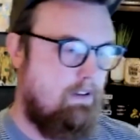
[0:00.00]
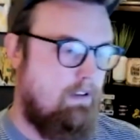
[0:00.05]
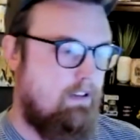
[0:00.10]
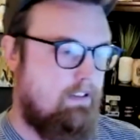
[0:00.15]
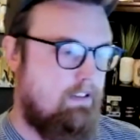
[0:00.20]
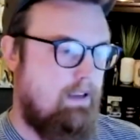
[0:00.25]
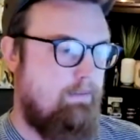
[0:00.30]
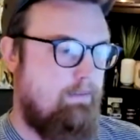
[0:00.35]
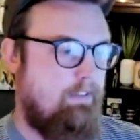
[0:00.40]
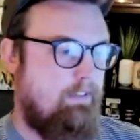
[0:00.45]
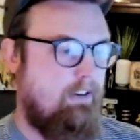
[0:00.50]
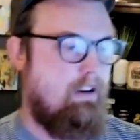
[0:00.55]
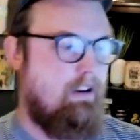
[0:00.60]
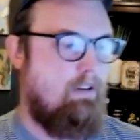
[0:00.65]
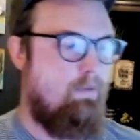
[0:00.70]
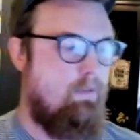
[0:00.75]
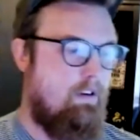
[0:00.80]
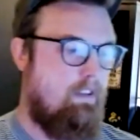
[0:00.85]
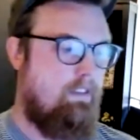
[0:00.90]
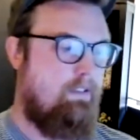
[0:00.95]
a long time figuring
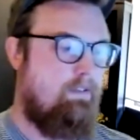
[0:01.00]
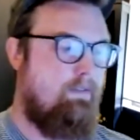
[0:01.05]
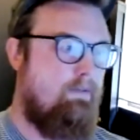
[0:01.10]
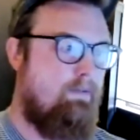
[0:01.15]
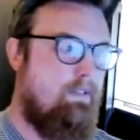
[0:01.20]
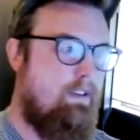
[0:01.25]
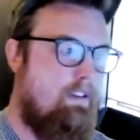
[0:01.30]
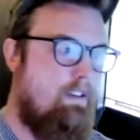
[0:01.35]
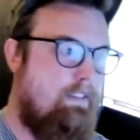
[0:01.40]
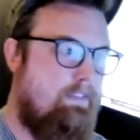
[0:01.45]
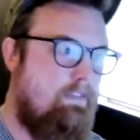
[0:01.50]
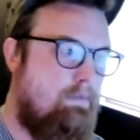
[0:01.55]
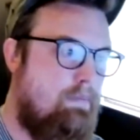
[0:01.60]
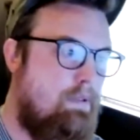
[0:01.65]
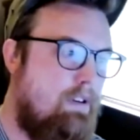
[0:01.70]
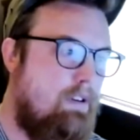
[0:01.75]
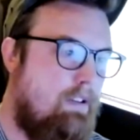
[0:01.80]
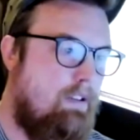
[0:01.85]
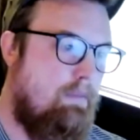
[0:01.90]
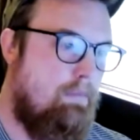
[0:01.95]
out where to even
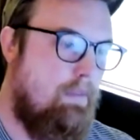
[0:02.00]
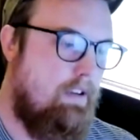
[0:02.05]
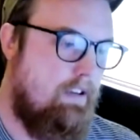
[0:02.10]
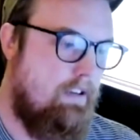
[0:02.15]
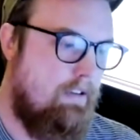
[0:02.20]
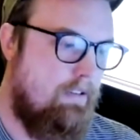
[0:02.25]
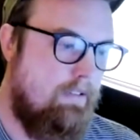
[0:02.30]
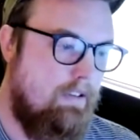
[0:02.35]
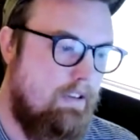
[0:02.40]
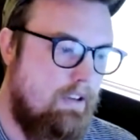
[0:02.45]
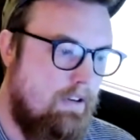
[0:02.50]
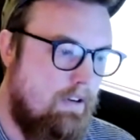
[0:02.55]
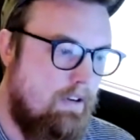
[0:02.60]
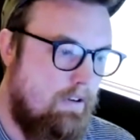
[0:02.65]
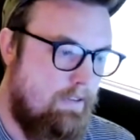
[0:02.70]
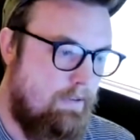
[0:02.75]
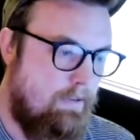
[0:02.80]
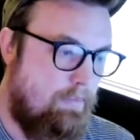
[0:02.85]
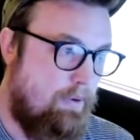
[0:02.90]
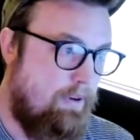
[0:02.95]
put the menu.
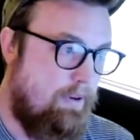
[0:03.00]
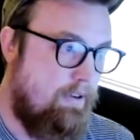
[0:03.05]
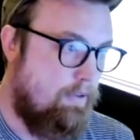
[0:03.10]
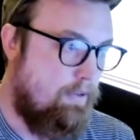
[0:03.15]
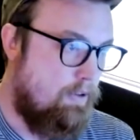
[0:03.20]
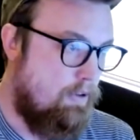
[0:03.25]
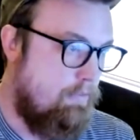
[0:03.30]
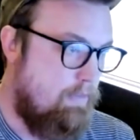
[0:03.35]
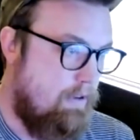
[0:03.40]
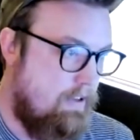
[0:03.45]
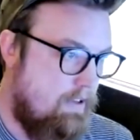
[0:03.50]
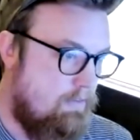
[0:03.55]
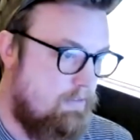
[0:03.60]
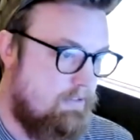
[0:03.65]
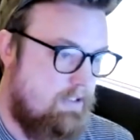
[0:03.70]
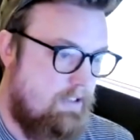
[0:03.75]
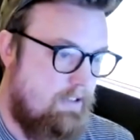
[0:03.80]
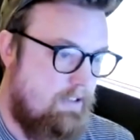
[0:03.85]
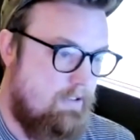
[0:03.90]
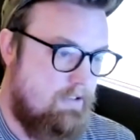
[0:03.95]
The pre-order menu
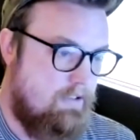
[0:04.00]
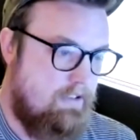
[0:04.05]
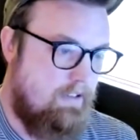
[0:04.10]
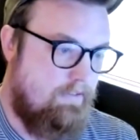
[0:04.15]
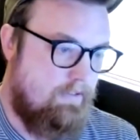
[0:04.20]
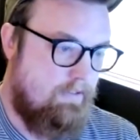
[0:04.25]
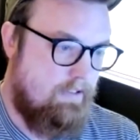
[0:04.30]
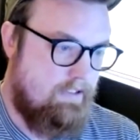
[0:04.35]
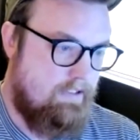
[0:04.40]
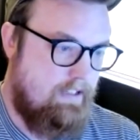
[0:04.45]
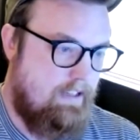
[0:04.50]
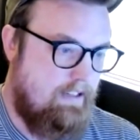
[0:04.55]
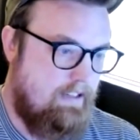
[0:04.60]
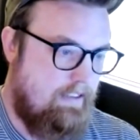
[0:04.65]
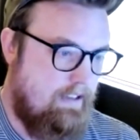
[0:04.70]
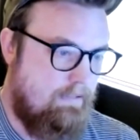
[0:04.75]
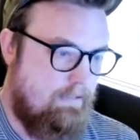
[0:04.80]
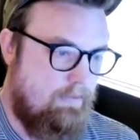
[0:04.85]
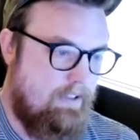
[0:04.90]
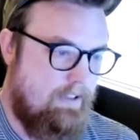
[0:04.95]
was a huge thing for us that I
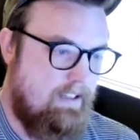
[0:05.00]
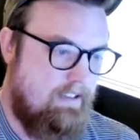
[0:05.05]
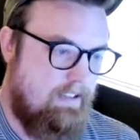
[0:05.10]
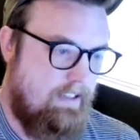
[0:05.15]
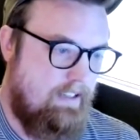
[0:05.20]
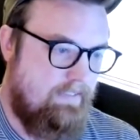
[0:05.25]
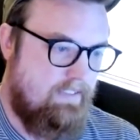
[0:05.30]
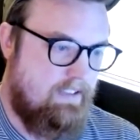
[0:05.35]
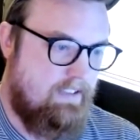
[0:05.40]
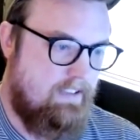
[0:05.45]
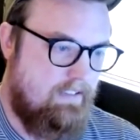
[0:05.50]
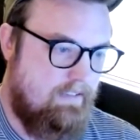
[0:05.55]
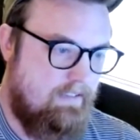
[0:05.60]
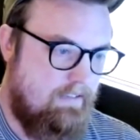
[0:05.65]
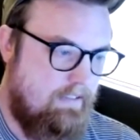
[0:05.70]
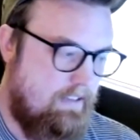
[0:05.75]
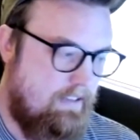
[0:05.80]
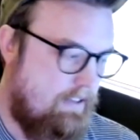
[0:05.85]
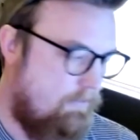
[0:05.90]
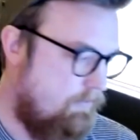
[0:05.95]
think we didn't even
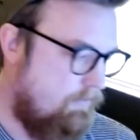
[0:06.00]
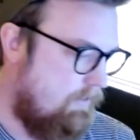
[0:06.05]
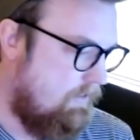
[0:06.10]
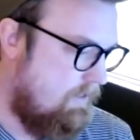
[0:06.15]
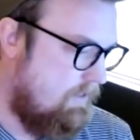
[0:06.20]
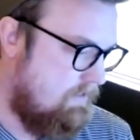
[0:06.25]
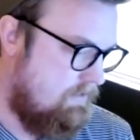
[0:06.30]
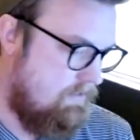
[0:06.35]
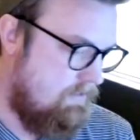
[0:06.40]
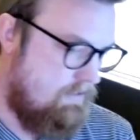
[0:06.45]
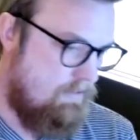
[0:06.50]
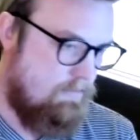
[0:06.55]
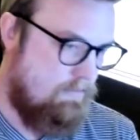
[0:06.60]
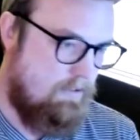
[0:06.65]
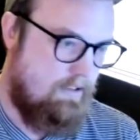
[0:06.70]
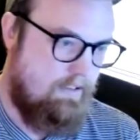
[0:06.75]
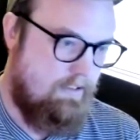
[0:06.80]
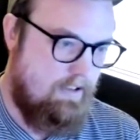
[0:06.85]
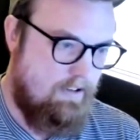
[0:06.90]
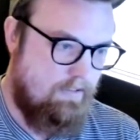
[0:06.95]
realize
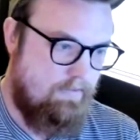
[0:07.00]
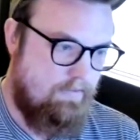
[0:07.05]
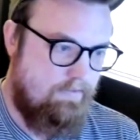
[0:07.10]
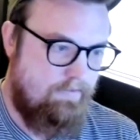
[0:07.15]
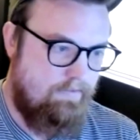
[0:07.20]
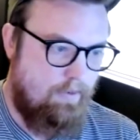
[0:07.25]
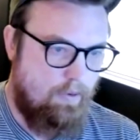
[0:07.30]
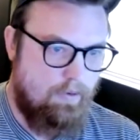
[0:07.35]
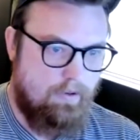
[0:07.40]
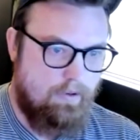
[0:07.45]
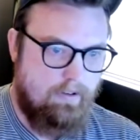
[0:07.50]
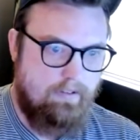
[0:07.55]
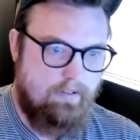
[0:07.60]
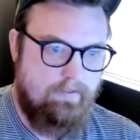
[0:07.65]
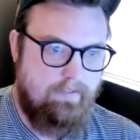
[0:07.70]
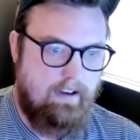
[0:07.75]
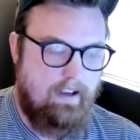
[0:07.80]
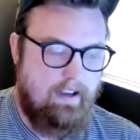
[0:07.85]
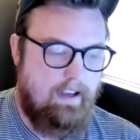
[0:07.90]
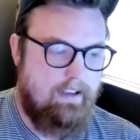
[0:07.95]
until year 4 or
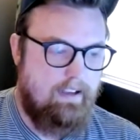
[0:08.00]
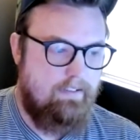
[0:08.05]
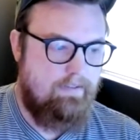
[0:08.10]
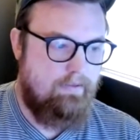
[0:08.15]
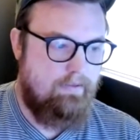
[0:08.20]
5.